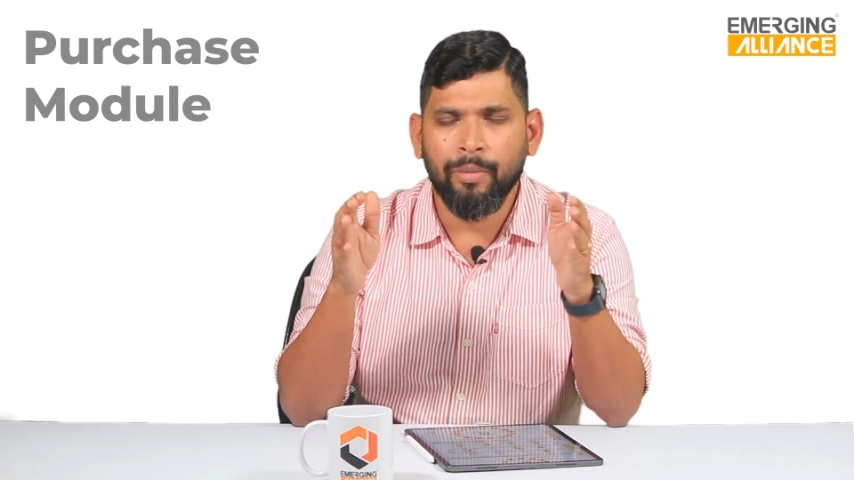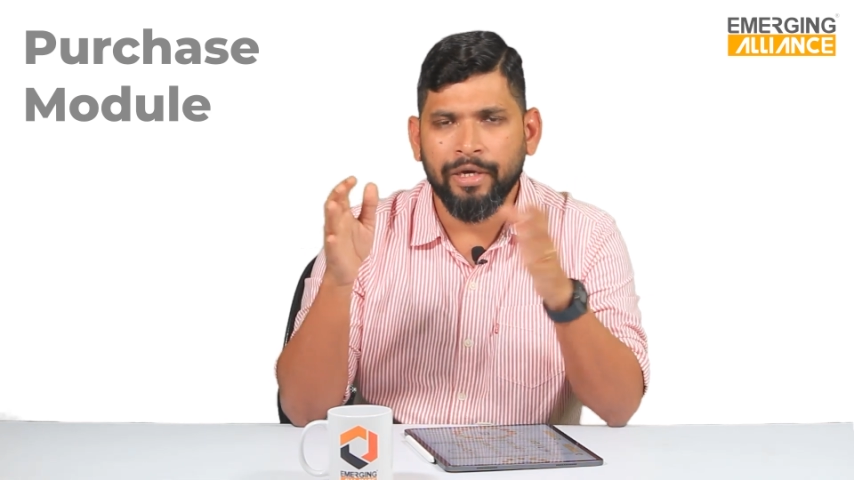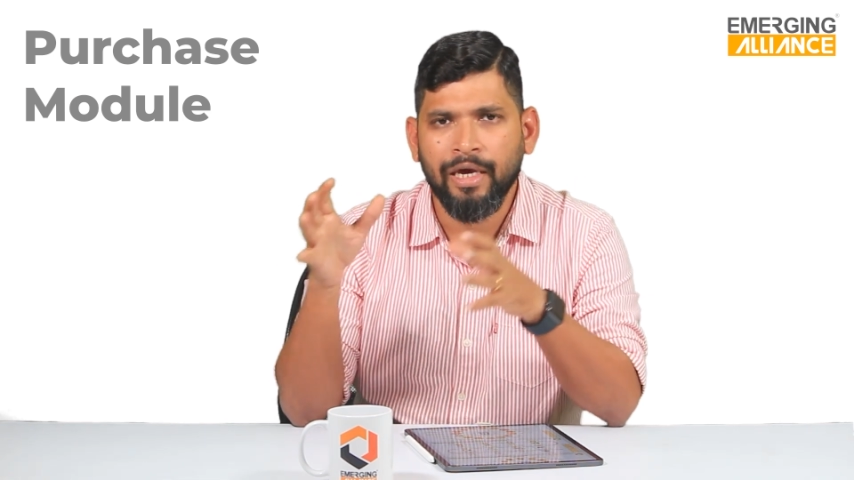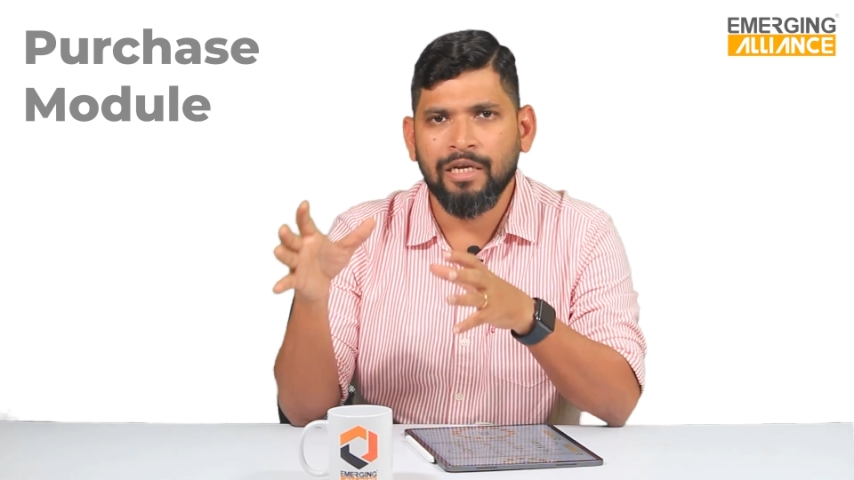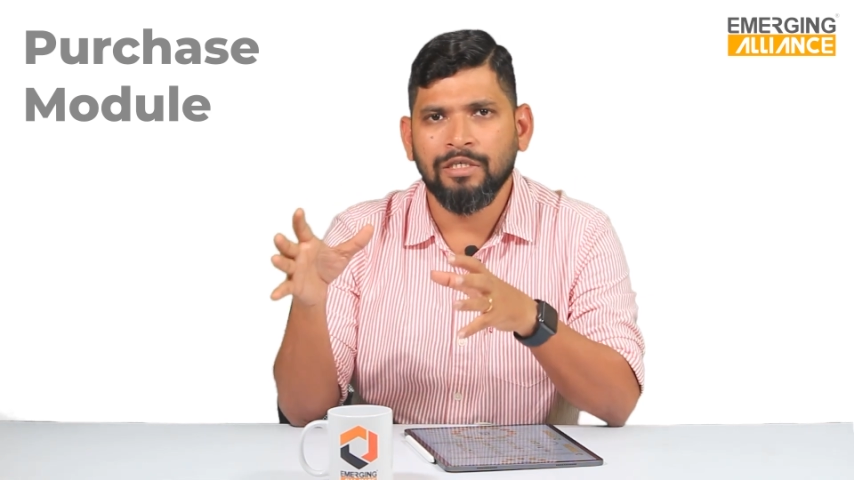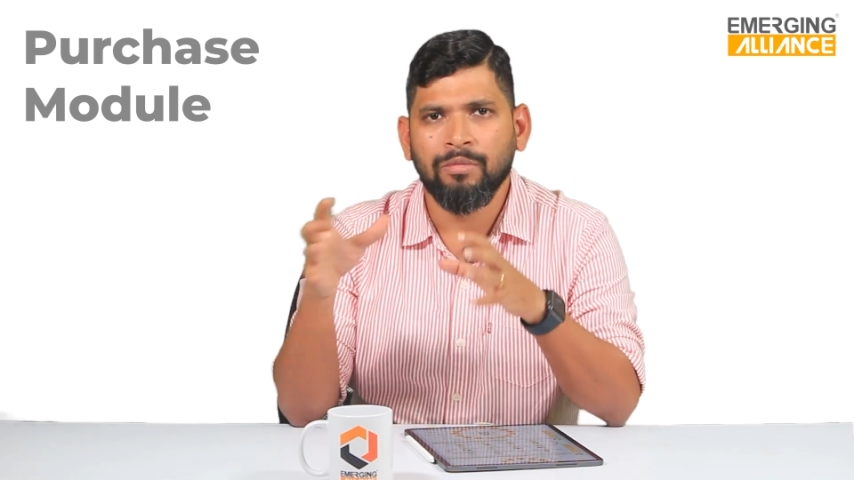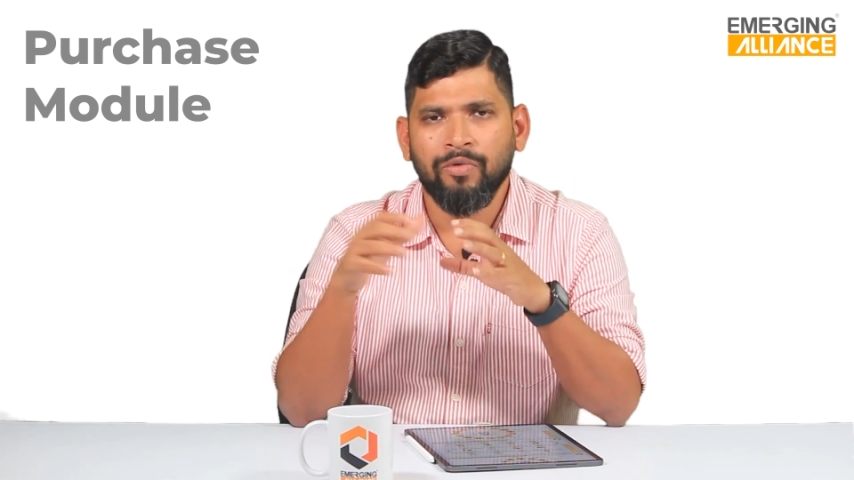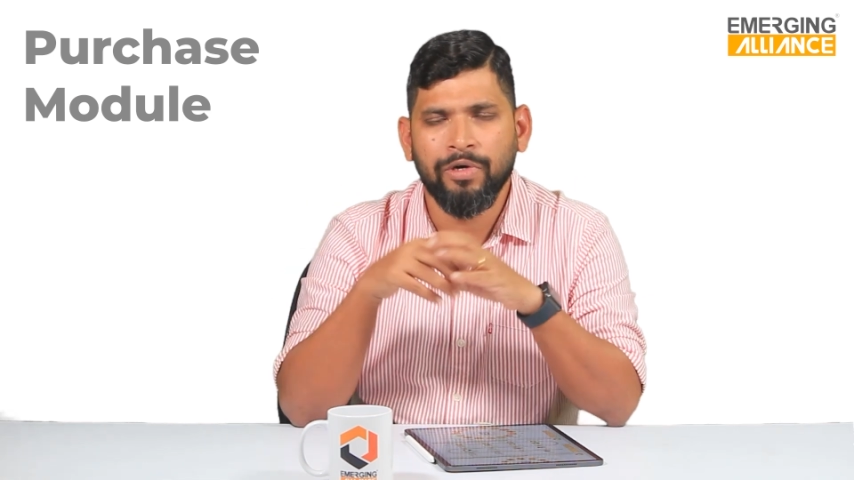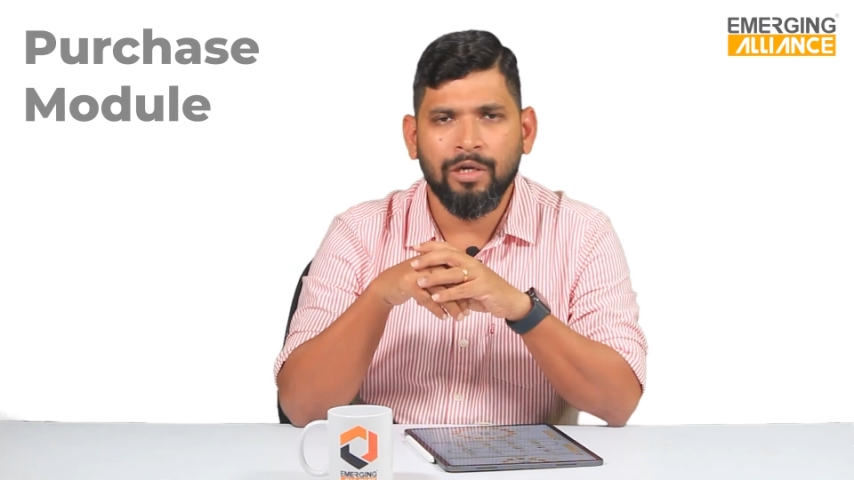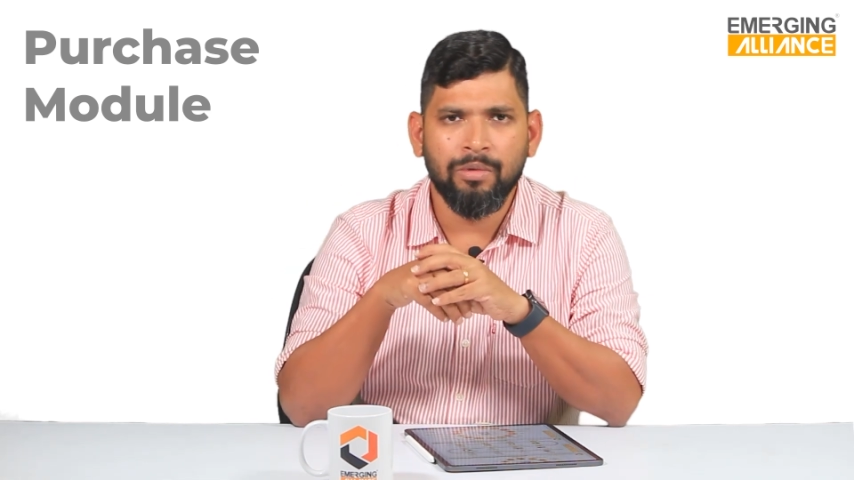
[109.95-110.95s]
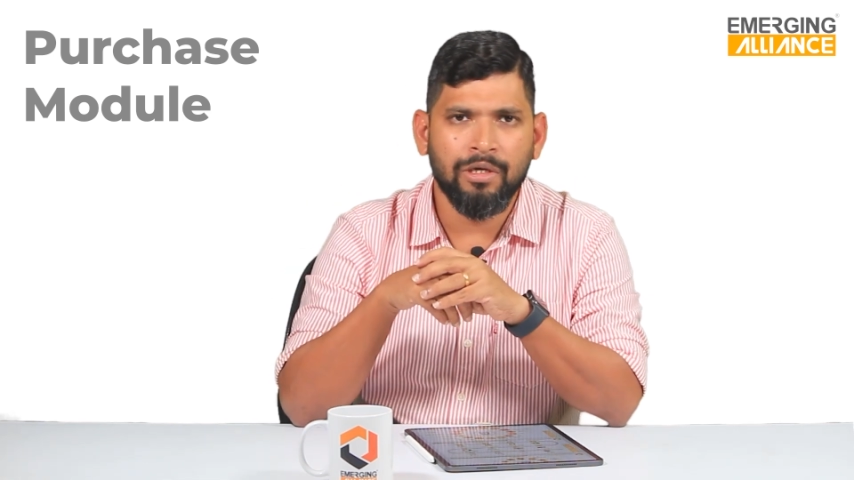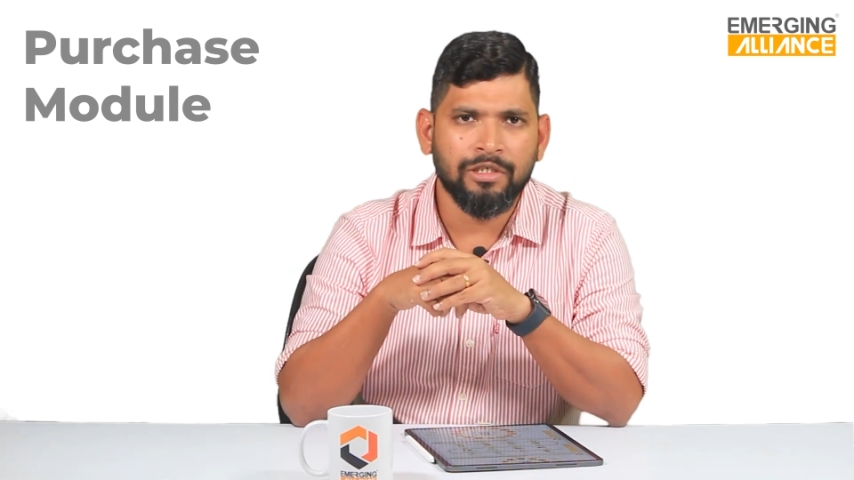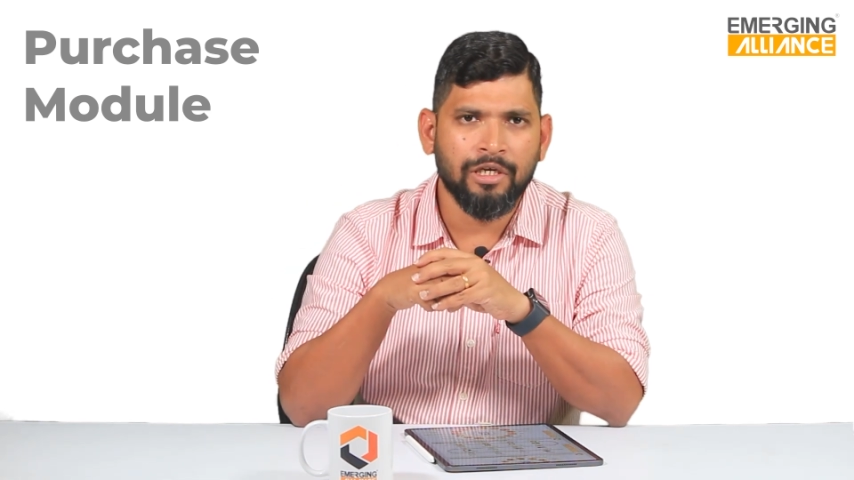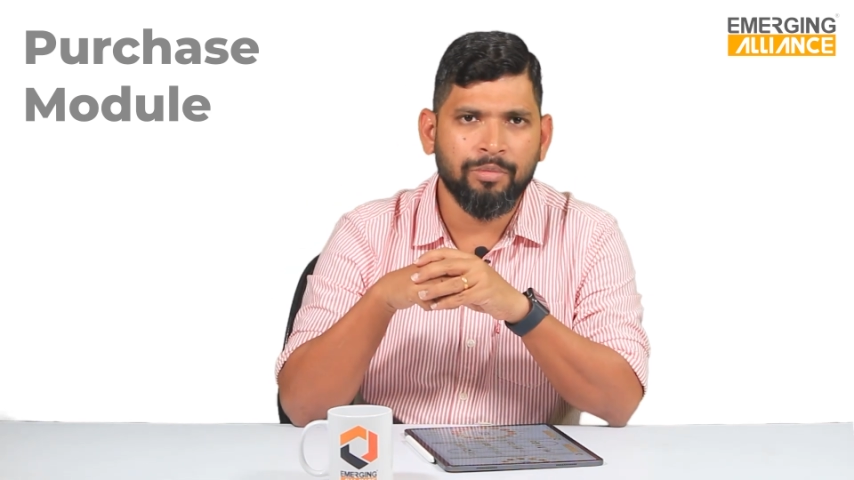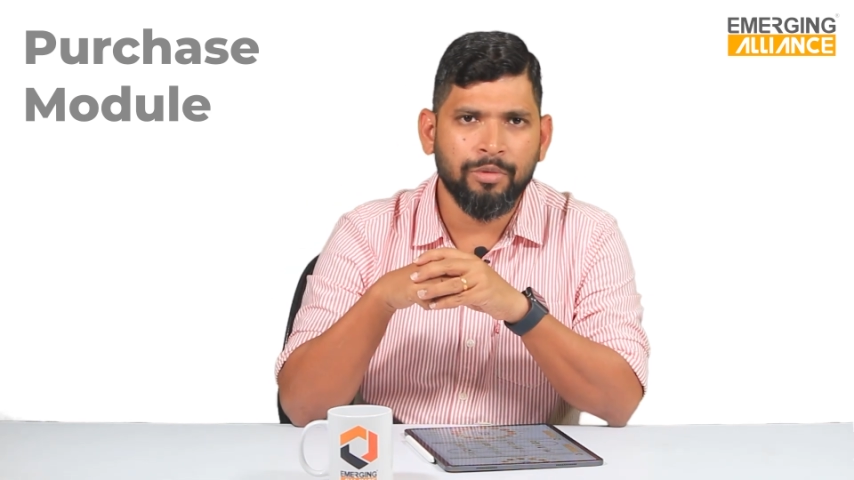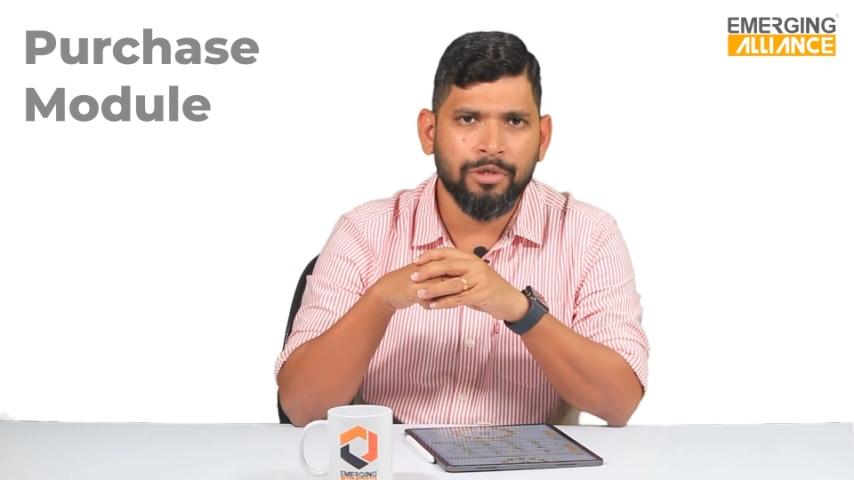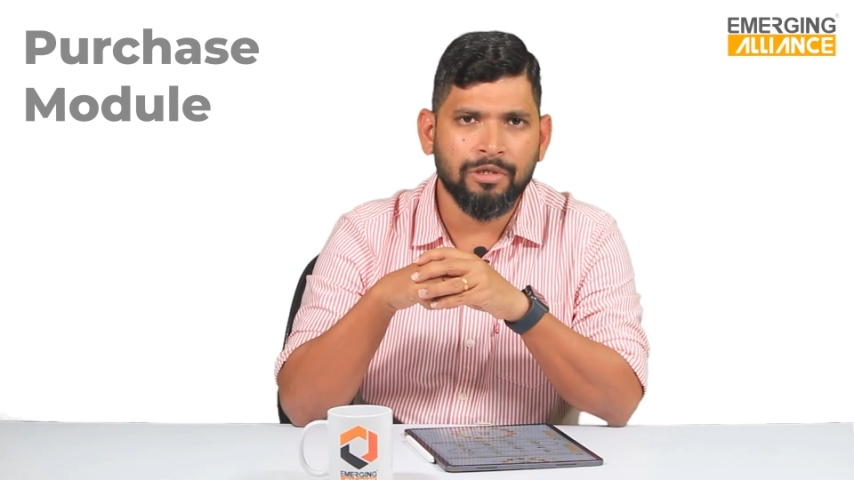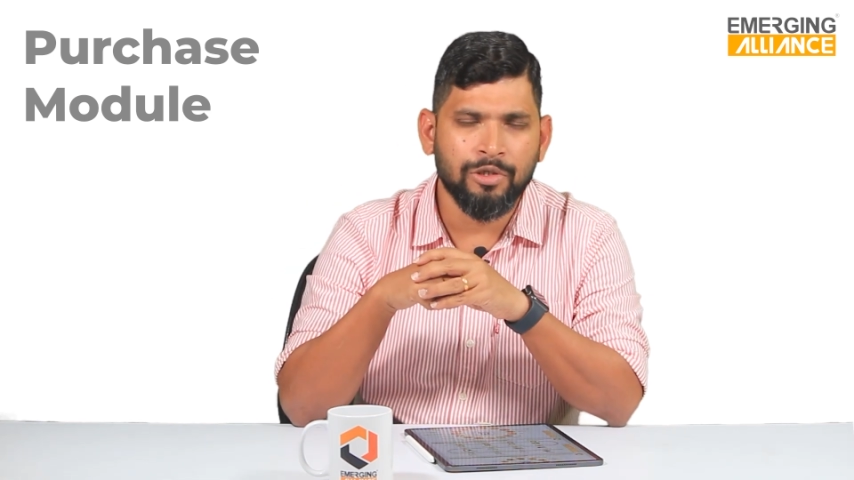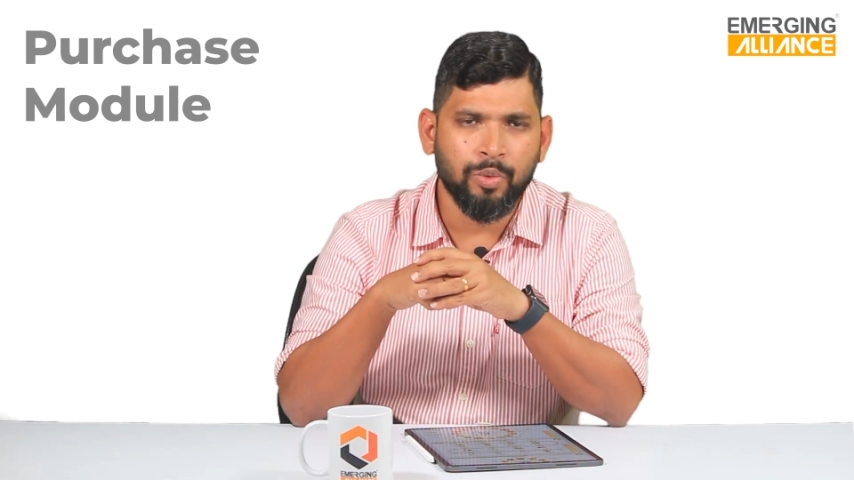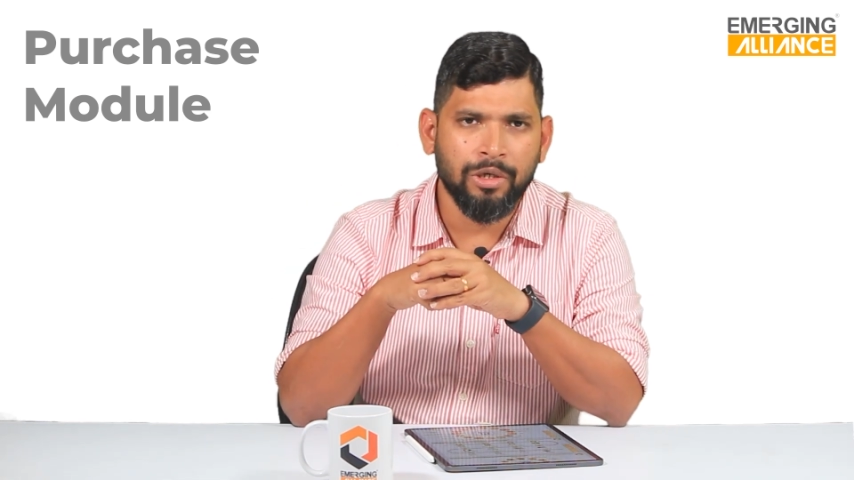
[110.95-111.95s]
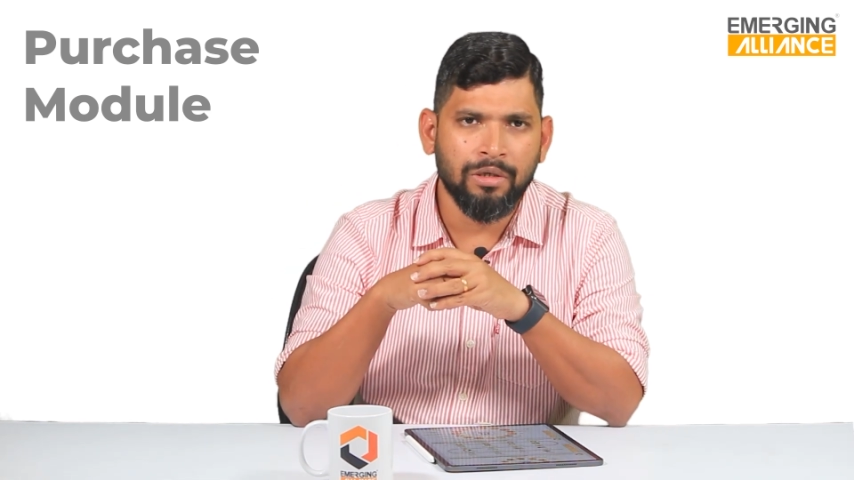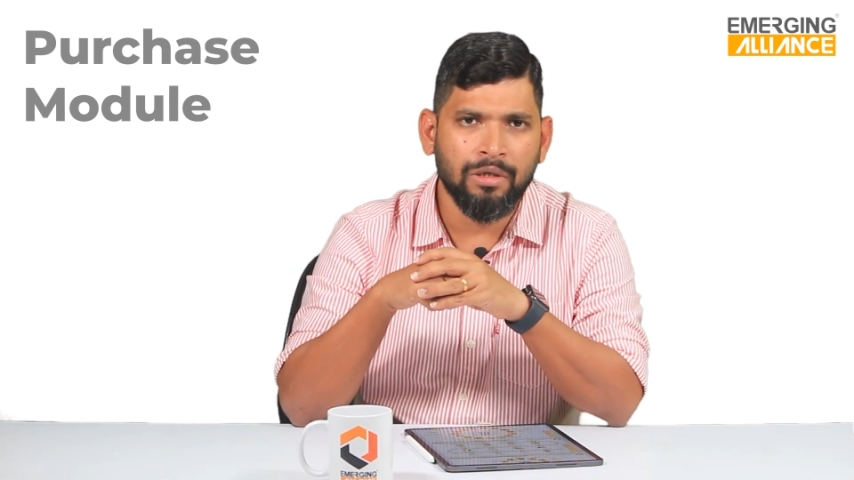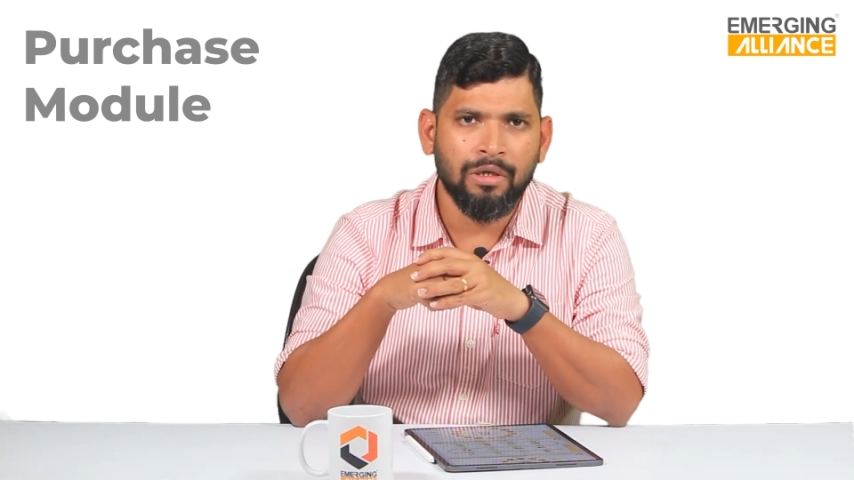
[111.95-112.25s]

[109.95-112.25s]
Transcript: mechanism available in SAP Business One.